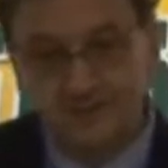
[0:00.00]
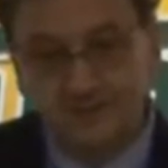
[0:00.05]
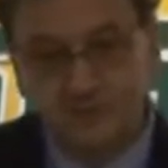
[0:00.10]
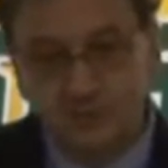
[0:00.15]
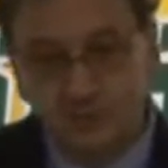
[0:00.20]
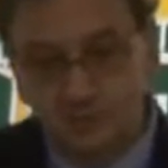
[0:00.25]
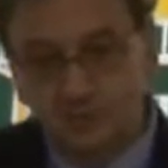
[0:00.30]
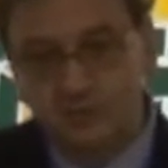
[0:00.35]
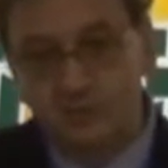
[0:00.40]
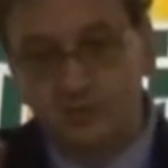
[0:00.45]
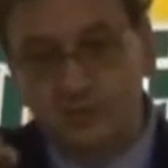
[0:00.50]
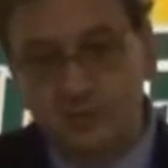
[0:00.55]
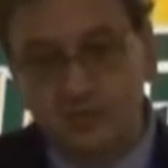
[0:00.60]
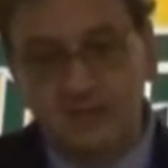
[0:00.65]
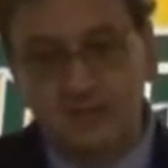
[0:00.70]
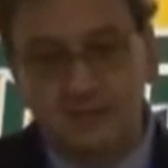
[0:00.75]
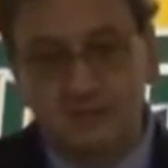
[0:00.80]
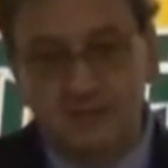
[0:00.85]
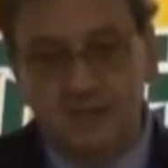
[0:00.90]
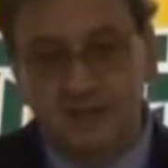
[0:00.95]
So you do a
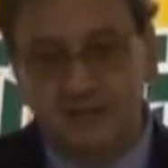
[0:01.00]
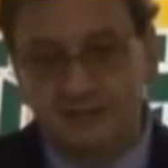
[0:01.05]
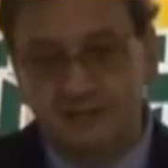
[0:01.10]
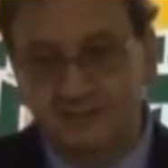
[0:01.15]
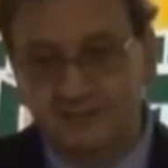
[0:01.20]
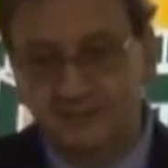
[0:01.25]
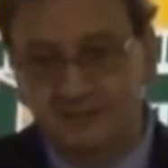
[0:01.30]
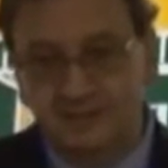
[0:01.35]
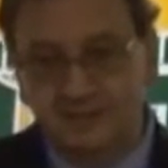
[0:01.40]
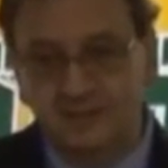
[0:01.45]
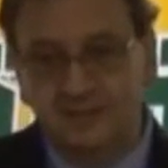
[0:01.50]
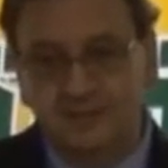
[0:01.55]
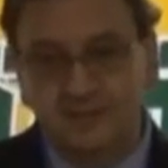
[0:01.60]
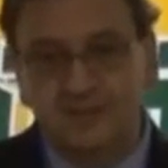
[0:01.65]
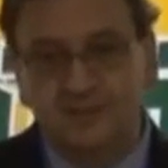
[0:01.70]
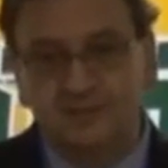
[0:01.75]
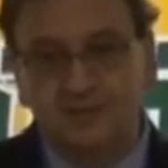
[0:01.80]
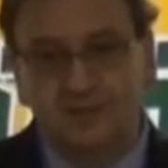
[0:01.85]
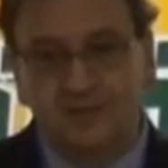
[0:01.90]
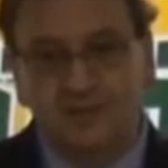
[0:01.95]
little math, it's a
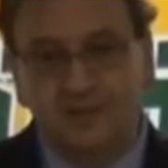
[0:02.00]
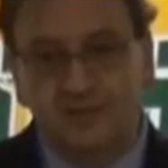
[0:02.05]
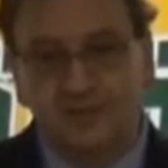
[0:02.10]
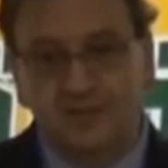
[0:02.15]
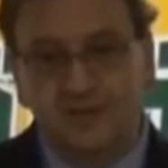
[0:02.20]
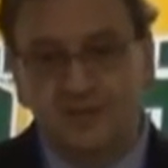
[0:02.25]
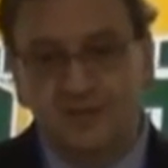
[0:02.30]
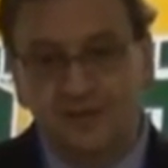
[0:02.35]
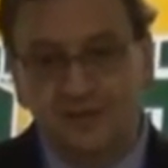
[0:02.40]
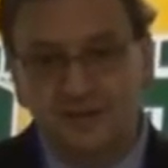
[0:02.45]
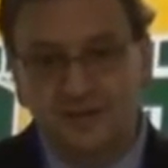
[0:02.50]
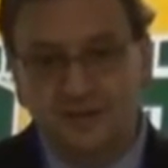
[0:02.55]
little formula,